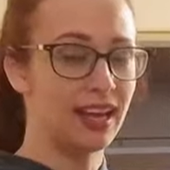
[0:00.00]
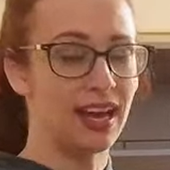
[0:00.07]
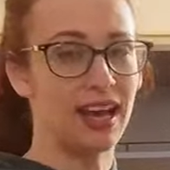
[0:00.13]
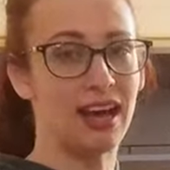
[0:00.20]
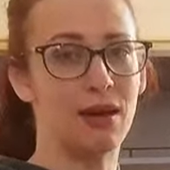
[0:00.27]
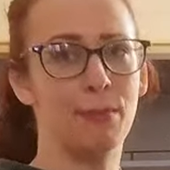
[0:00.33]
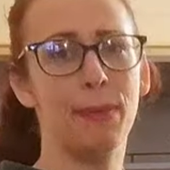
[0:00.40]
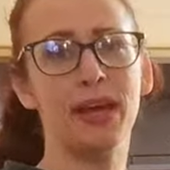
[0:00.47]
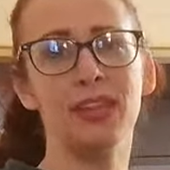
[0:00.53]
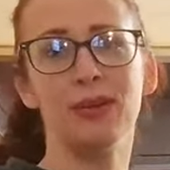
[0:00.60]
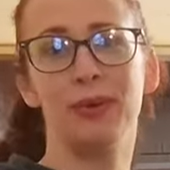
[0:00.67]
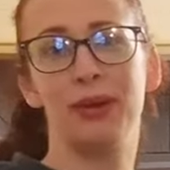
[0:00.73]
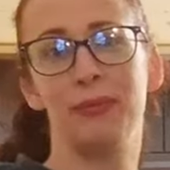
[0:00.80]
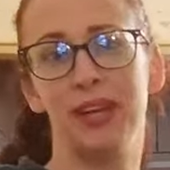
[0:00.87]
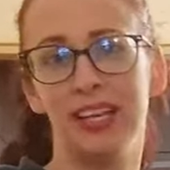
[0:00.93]
By the
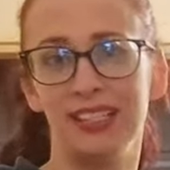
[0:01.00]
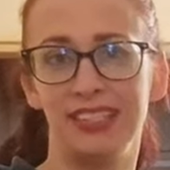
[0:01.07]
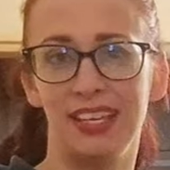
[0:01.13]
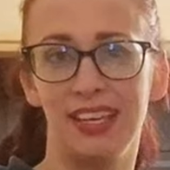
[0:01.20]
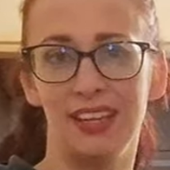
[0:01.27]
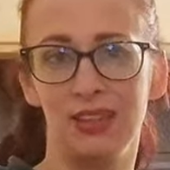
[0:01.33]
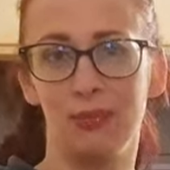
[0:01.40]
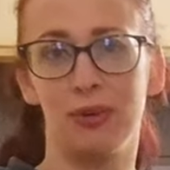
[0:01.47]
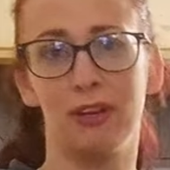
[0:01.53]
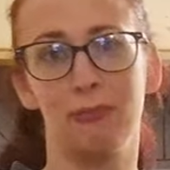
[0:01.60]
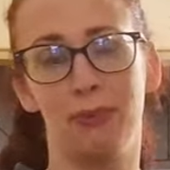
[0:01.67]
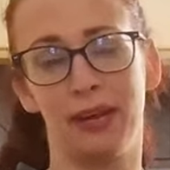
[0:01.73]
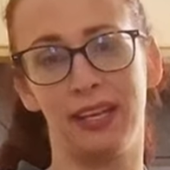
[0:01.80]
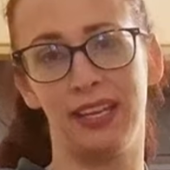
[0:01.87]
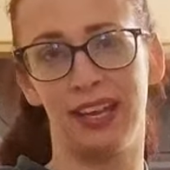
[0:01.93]
way, when I say the word
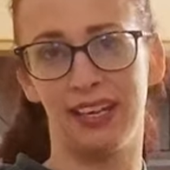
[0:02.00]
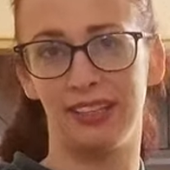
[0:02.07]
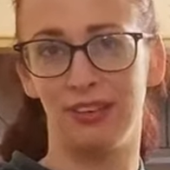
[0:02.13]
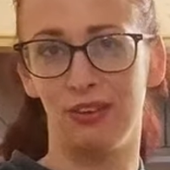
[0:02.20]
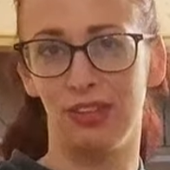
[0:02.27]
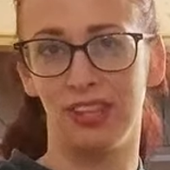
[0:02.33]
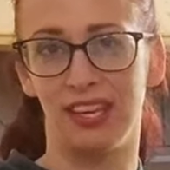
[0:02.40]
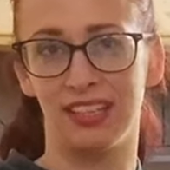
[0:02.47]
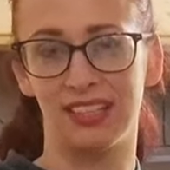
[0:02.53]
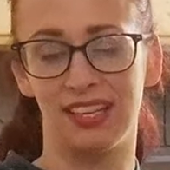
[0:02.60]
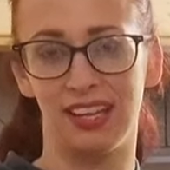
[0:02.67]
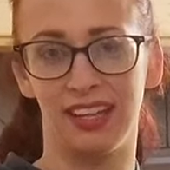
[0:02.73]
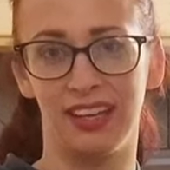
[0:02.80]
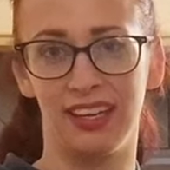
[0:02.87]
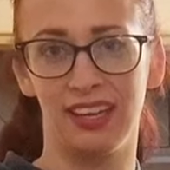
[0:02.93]
putty, I know that that's
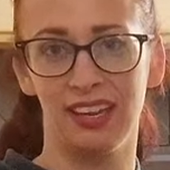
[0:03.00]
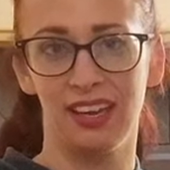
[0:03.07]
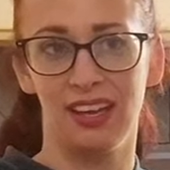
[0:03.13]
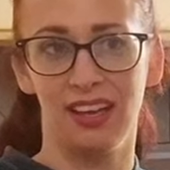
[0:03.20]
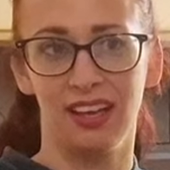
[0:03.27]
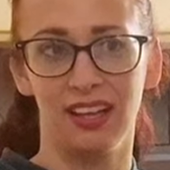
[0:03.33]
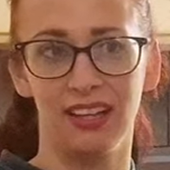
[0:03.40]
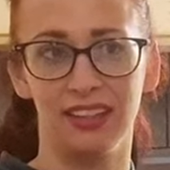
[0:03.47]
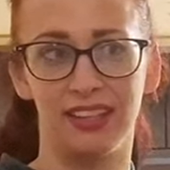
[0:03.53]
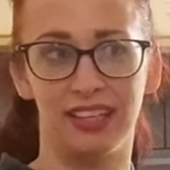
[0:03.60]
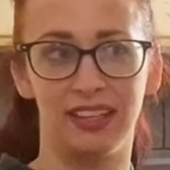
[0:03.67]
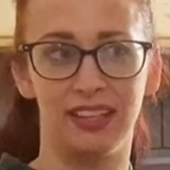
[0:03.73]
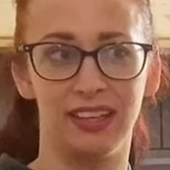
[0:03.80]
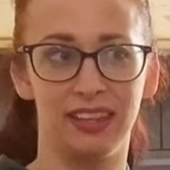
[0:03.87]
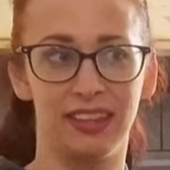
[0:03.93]
not like
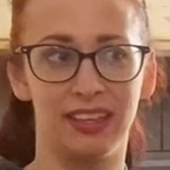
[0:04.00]
the